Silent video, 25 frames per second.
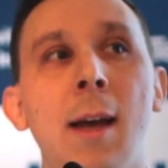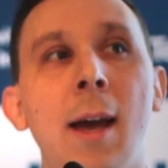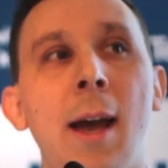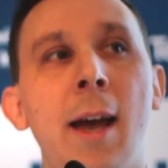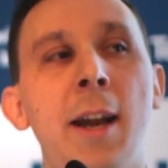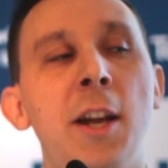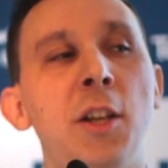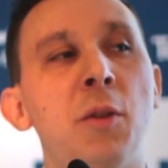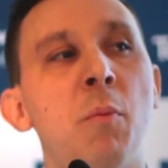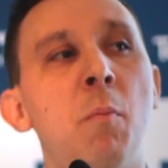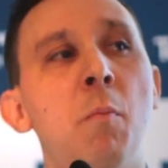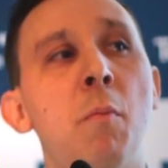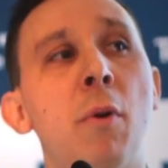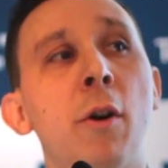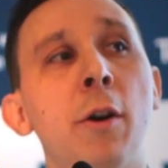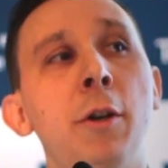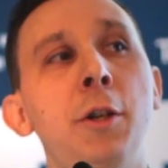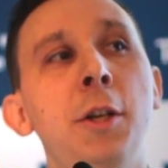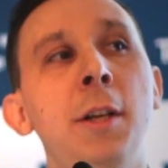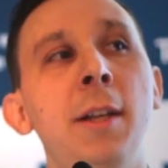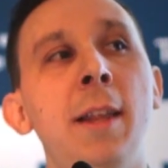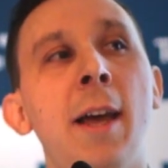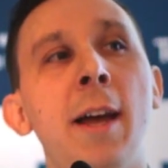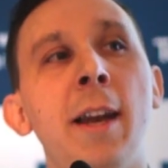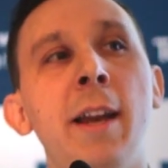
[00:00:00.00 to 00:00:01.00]
And it's
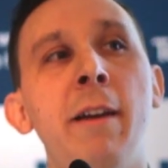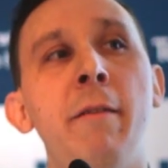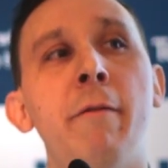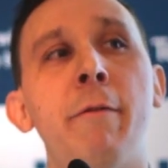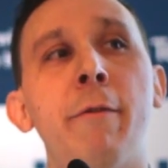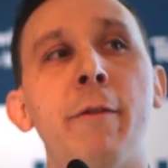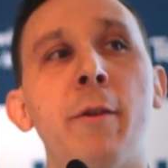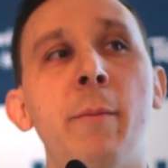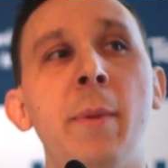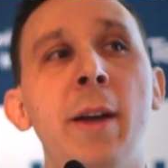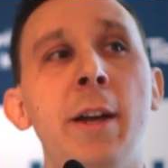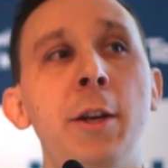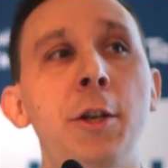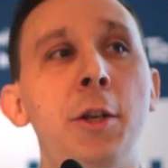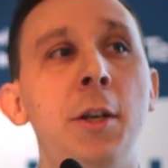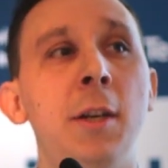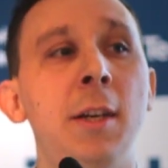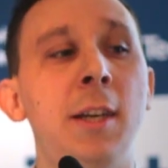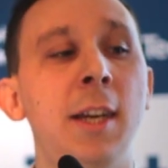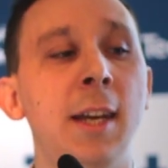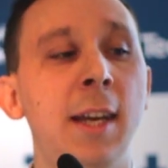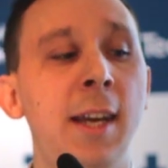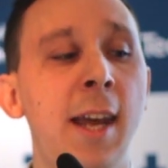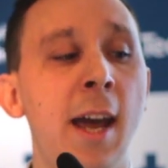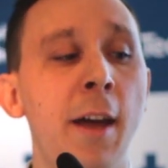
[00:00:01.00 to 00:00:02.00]
merging that information
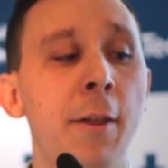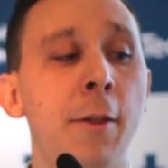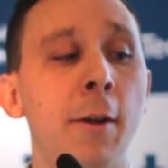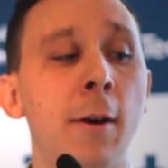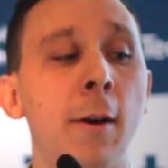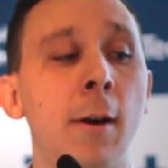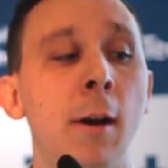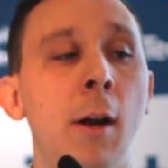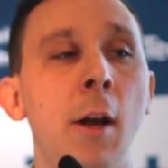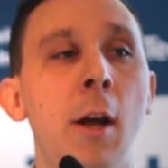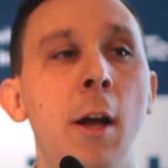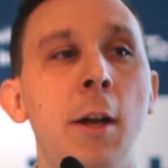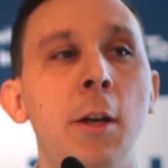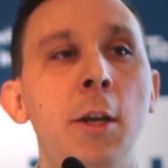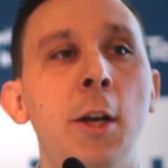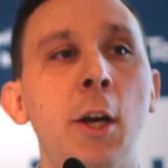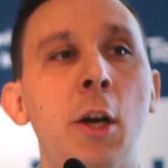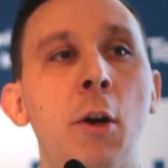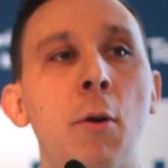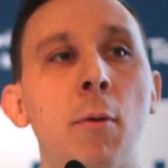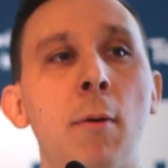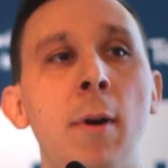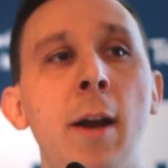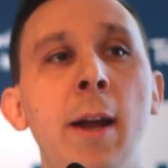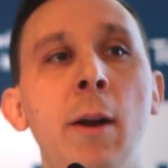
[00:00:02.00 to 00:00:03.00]
together to
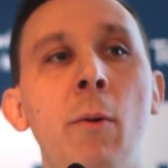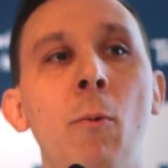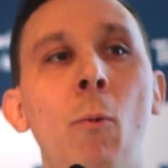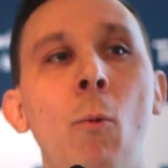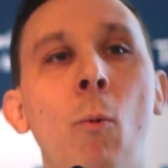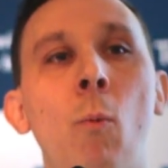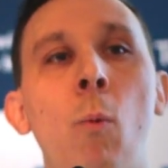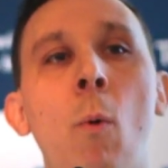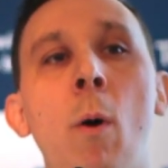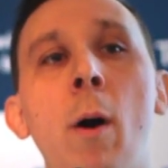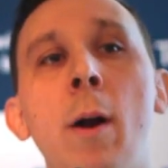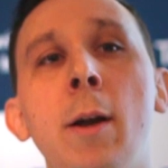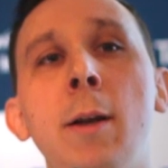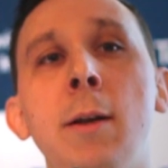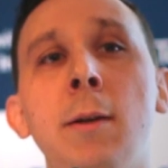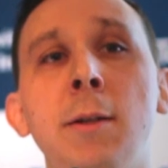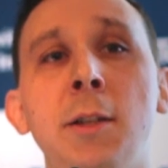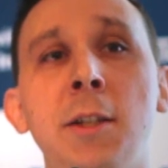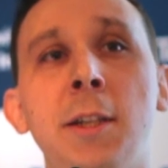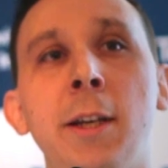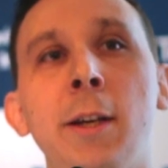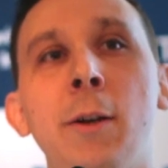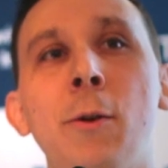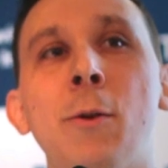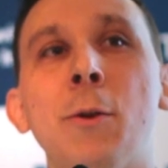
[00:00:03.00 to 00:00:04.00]
create one
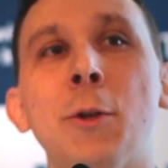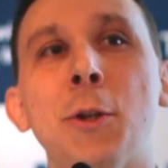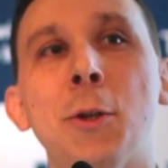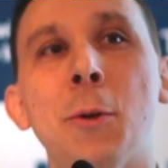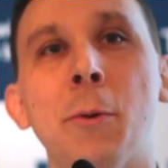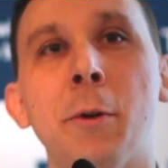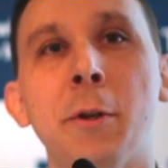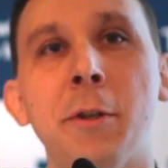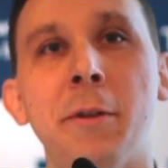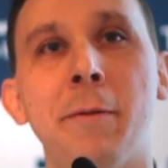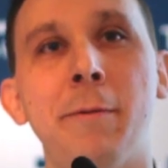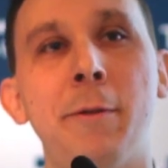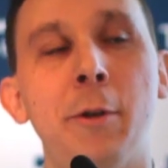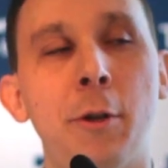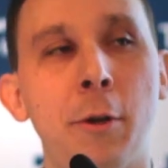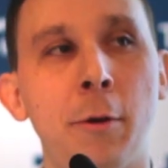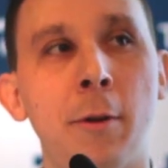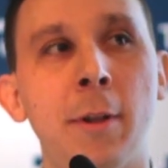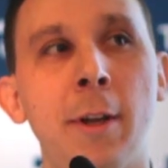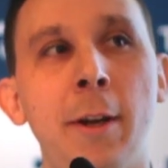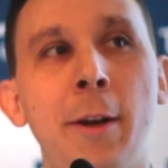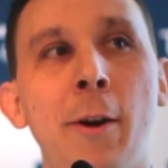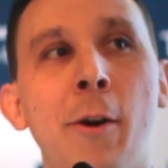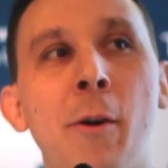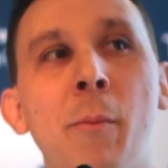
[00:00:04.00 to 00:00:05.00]
single source of
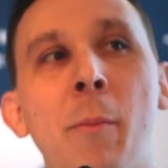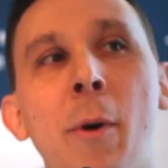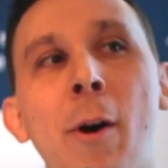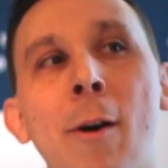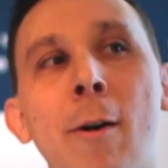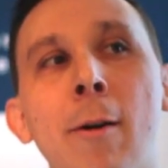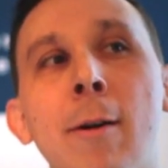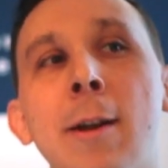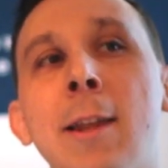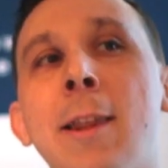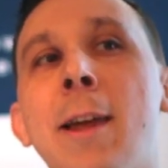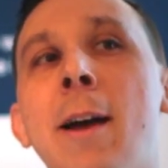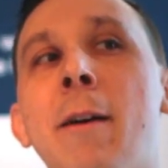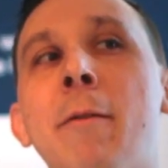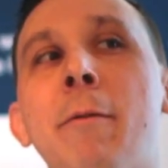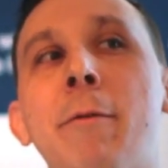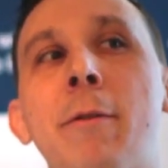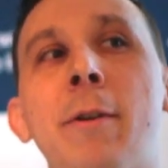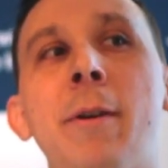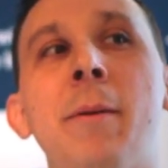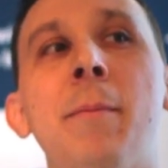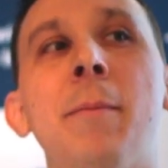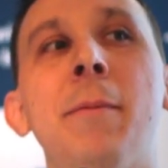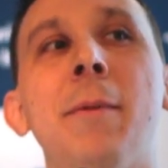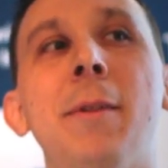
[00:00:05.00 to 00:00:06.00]
truth. I know I'm borrowing that
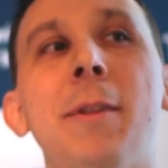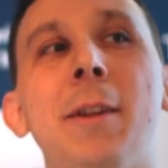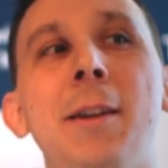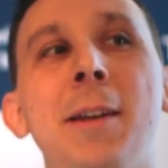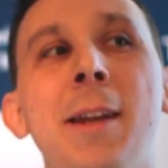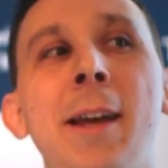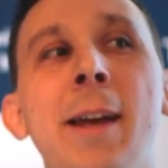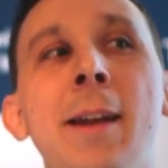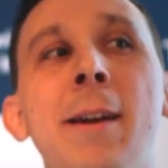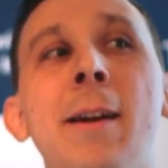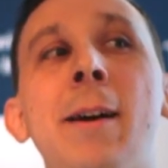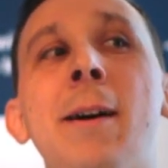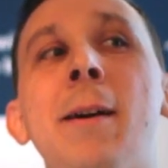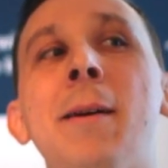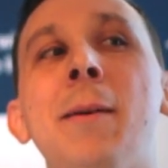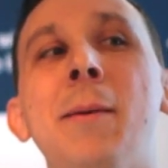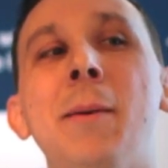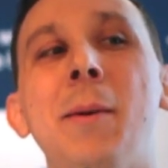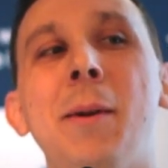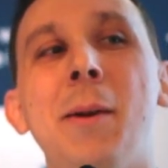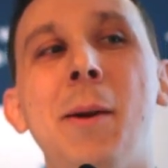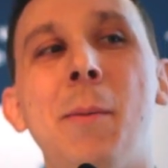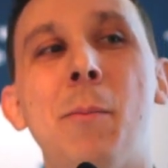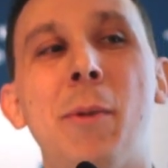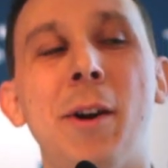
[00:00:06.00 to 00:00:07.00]
from the data
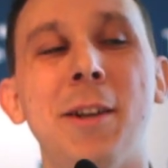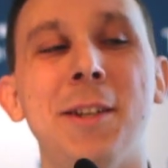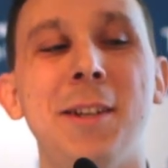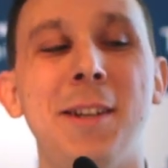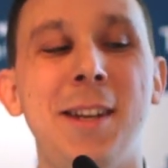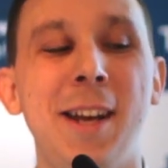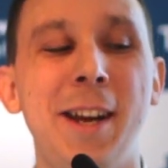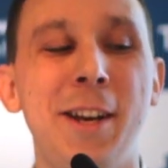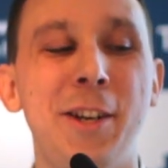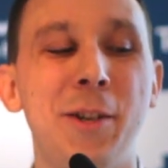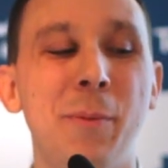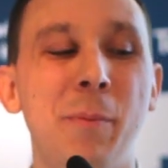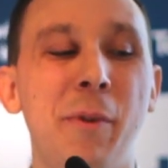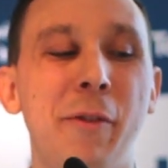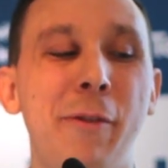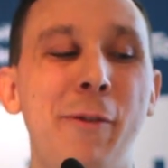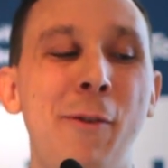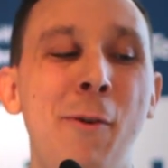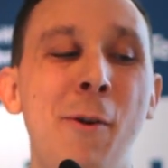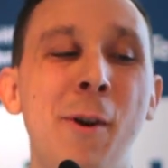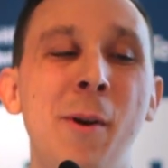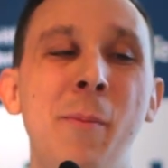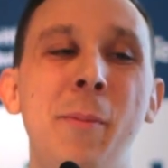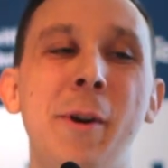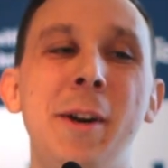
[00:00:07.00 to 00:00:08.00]
presentation
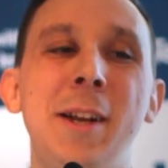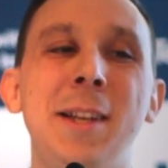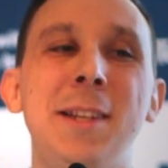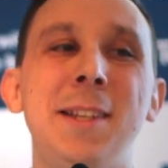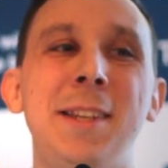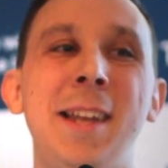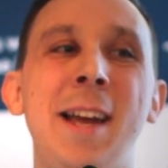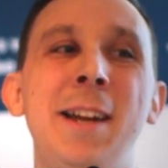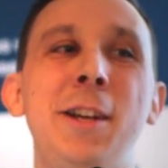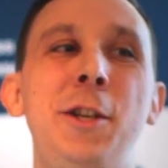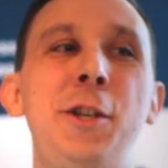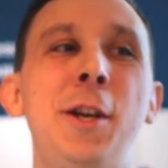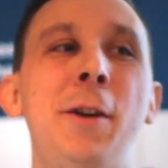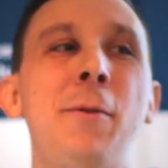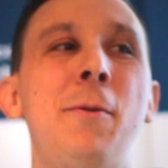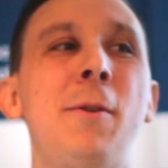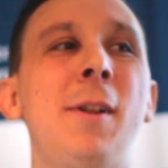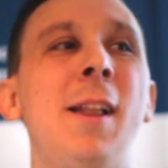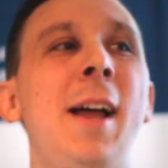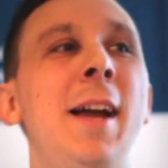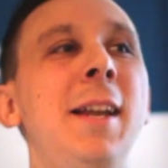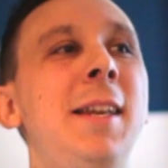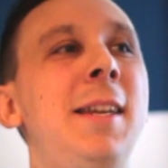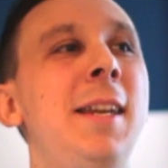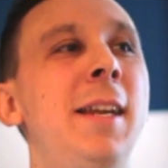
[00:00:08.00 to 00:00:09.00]
before, but it's that
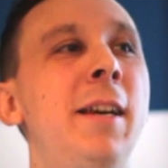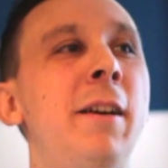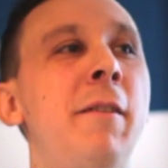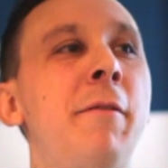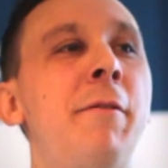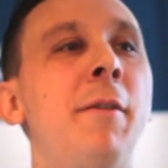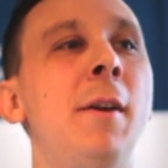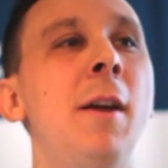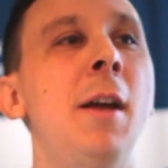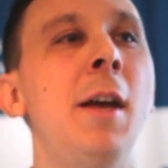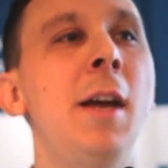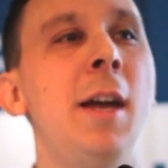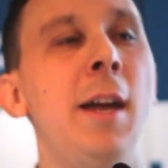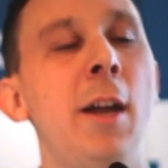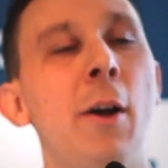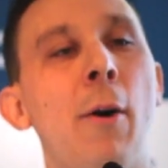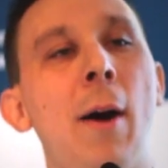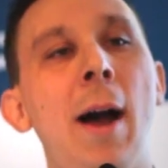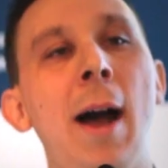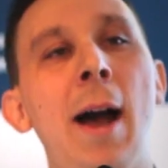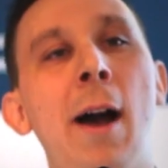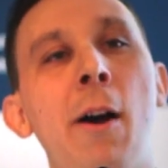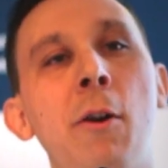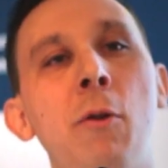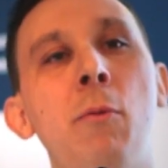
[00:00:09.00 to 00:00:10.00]
general idea of
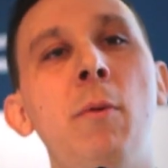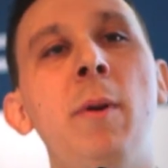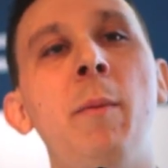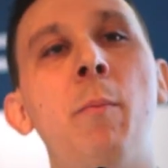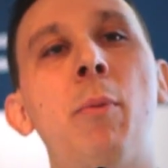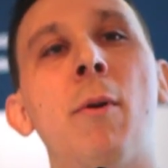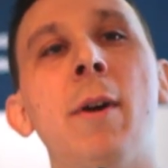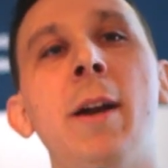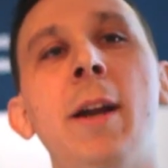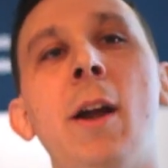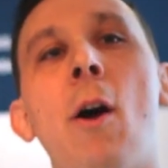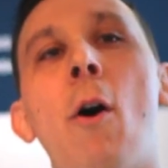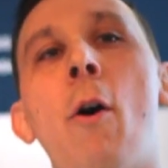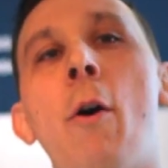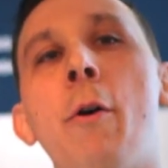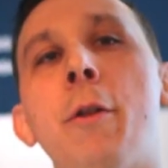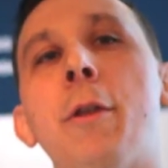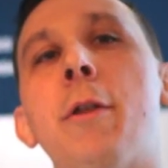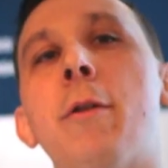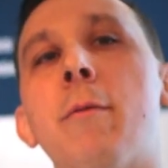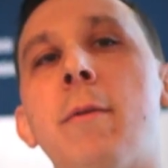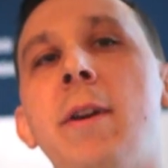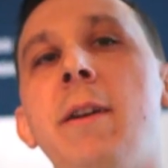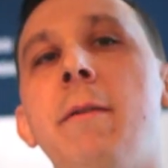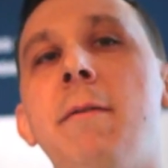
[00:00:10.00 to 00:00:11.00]
how do we bring all
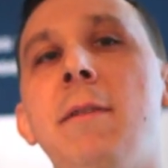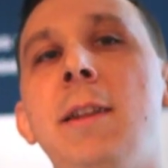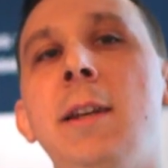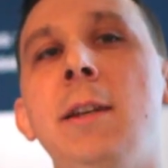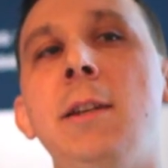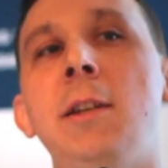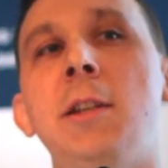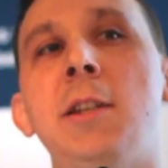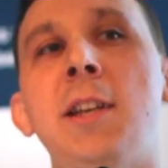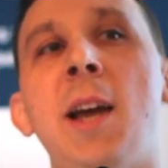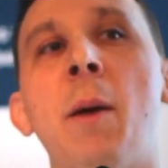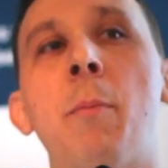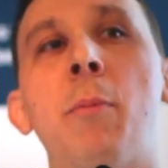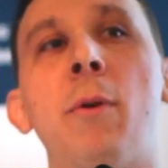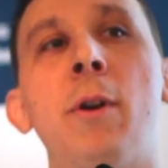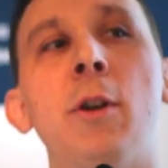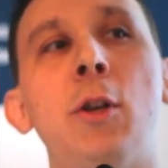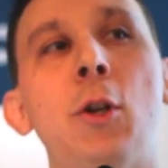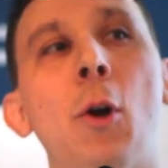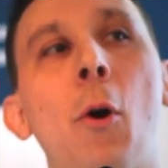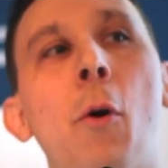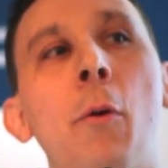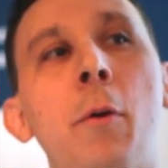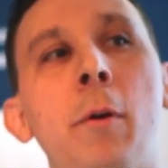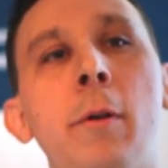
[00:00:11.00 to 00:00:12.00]
three of these separate
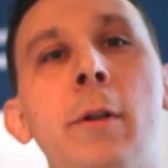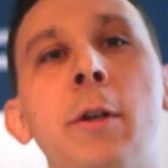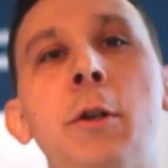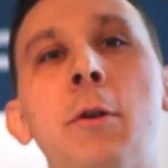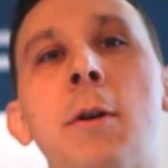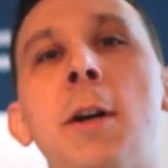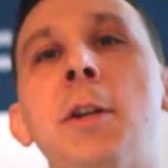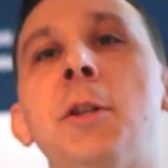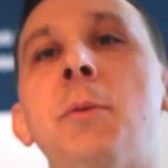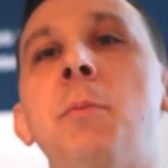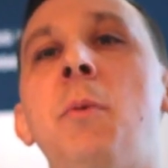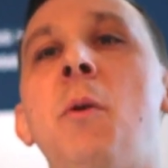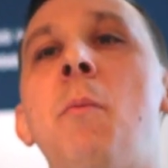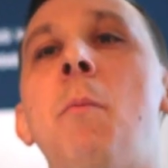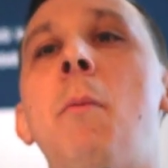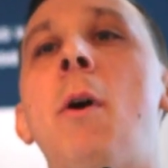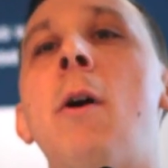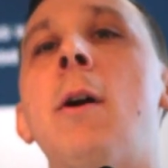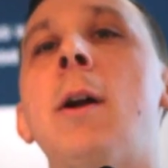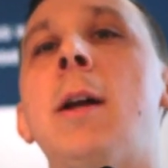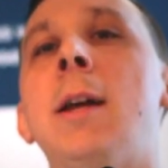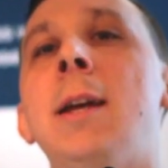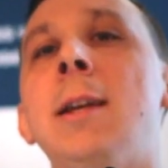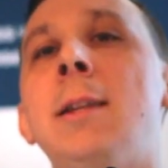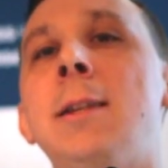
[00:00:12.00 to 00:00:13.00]
total addressable
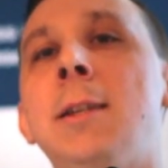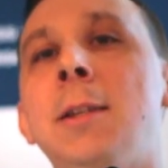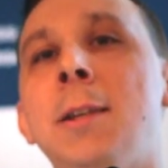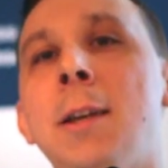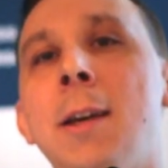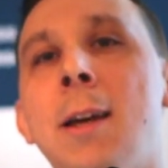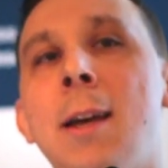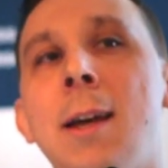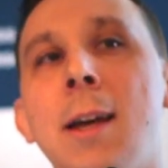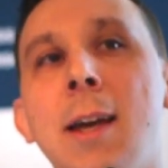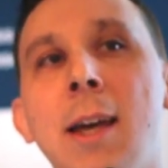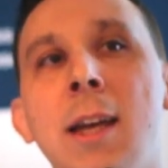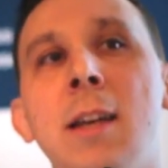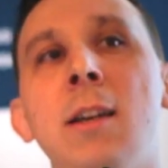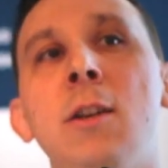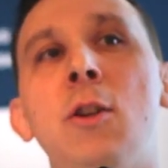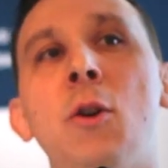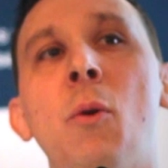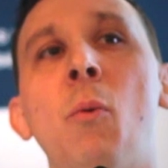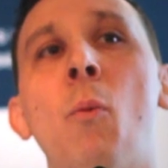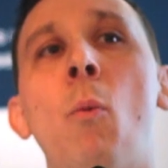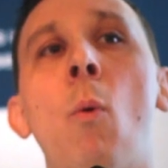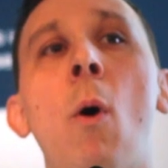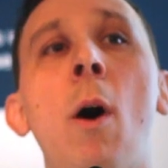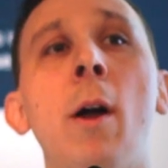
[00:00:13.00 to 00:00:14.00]
markets
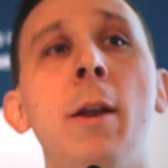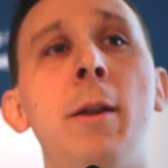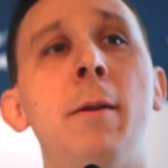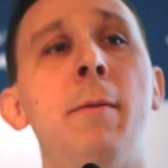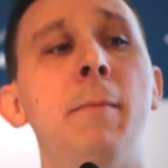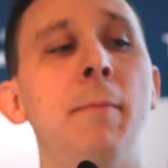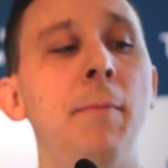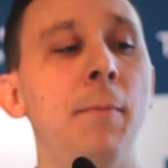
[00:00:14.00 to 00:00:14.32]
into one?